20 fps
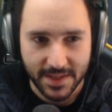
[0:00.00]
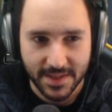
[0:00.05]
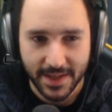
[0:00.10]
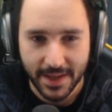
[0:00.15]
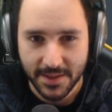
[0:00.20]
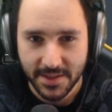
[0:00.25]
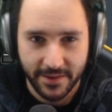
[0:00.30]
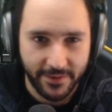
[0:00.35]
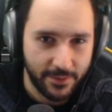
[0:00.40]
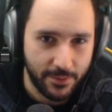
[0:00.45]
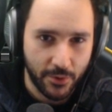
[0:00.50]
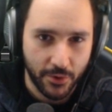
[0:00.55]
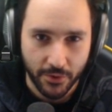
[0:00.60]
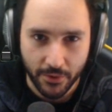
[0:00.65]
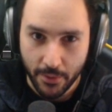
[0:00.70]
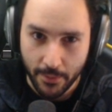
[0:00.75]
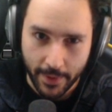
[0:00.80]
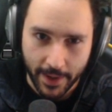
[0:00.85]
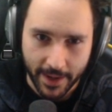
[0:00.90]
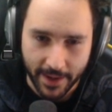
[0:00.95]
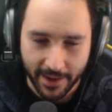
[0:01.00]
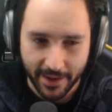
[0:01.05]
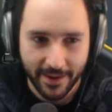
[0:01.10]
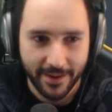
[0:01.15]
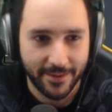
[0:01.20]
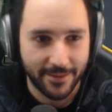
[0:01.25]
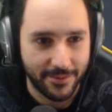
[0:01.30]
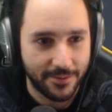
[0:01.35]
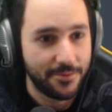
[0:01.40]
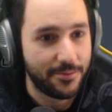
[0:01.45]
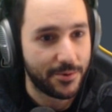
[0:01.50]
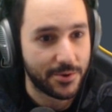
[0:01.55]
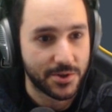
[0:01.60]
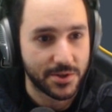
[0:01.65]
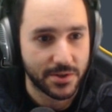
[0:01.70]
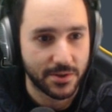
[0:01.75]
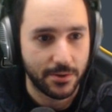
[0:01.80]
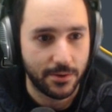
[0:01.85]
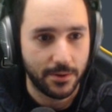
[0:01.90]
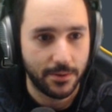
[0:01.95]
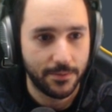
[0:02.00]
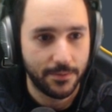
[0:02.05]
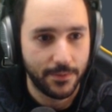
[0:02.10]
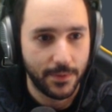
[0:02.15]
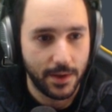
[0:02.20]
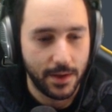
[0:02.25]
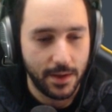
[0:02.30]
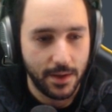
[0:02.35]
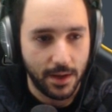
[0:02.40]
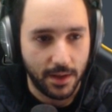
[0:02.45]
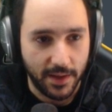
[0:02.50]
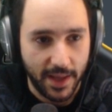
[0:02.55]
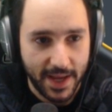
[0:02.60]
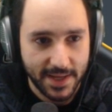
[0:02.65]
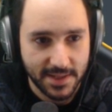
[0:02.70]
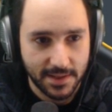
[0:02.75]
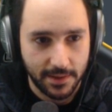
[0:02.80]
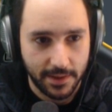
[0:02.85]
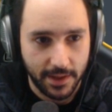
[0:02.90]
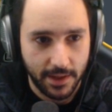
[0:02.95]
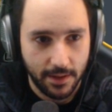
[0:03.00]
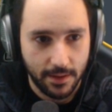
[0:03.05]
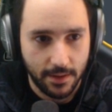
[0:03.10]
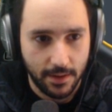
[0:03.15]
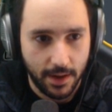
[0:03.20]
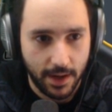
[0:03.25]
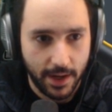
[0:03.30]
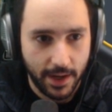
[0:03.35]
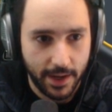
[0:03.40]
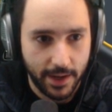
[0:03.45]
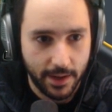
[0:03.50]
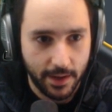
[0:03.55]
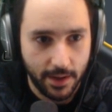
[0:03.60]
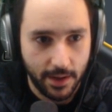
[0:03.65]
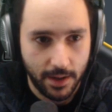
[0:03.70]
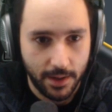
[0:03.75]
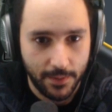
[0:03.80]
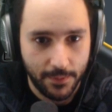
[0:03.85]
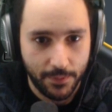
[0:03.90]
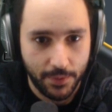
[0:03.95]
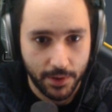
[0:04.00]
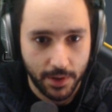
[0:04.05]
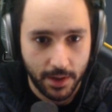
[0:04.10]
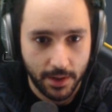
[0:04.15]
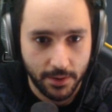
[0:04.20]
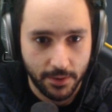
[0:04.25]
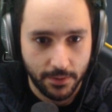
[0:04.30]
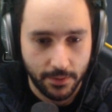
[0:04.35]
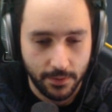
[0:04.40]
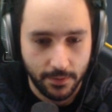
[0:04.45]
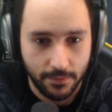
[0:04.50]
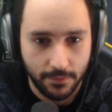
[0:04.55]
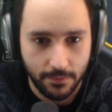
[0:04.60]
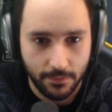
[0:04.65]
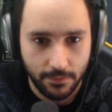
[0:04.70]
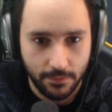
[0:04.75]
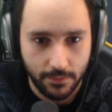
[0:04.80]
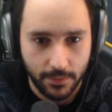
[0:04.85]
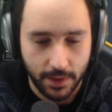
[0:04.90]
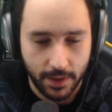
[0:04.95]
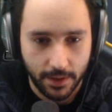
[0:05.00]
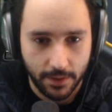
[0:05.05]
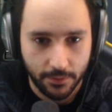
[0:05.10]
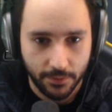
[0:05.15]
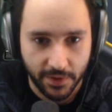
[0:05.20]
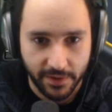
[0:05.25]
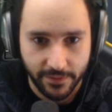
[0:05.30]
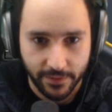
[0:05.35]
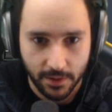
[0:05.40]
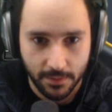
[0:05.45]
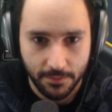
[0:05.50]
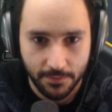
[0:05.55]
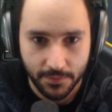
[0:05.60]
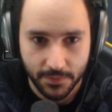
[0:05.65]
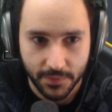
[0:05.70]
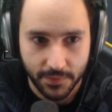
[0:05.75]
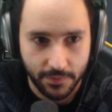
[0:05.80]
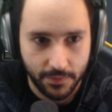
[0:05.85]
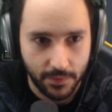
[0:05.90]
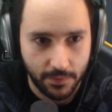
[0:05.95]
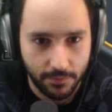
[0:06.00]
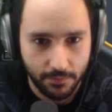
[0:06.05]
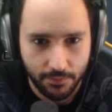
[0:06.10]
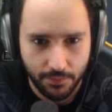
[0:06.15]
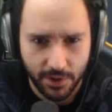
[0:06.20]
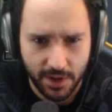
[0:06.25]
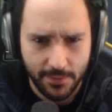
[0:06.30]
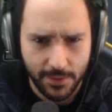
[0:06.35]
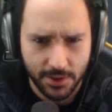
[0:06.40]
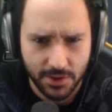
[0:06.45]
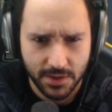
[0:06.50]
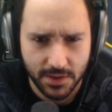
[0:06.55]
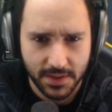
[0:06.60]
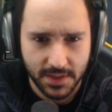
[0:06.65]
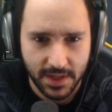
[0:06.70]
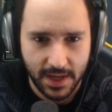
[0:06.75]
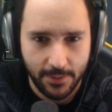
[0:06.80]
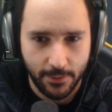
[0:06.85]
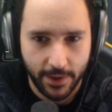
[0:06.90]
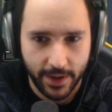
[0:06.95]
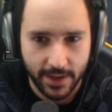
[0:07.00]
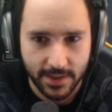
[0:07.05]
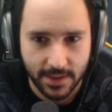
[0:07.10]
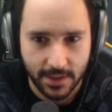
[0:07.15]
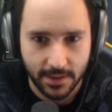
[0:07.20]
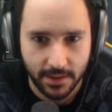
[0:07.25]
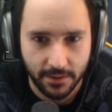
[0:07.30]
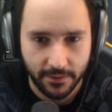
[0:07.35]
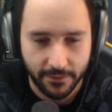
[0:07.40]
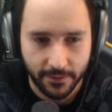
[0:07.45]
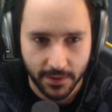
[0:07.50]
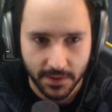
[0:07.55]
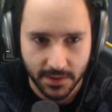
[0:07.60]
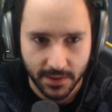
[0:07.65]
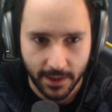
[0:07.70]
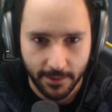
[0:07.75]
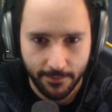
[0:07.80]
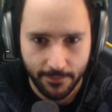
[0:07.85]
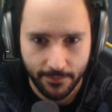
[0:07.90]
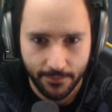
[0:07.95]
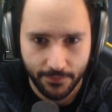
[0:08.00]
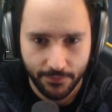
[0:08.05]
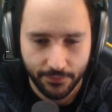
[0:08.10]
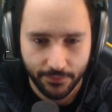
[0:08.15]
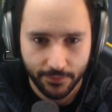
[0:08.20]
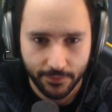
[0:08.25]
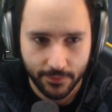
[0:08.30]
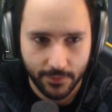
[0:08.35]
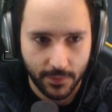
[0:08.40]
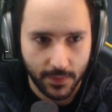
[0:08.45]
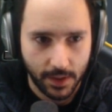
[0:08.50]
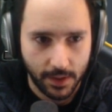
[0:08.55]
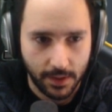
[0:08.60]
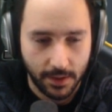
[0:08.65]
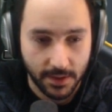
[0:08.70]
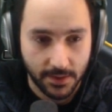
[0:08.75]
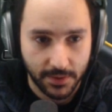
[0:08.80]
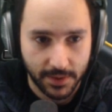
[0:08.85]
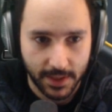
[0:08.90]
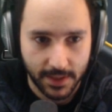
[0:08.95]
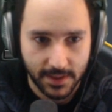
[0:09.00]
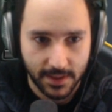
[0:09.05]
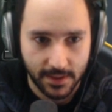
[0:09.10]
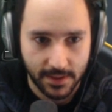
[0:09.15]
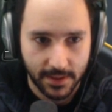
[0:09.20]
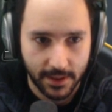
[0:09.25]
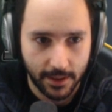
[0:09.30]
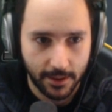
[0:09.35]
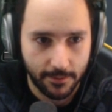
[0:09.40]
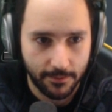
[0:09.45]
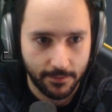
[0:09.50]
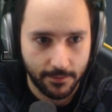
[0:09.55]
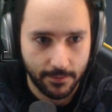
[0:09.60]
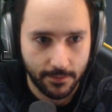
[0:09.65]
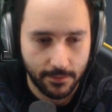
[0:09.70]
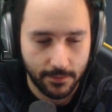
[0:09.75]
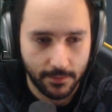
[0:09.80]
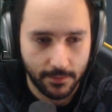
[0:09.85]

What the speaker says: It sounds even more robotic, which is cool. Lastly, I put on reverb pretty much the same way as I did the first time. Here's what that sounds like.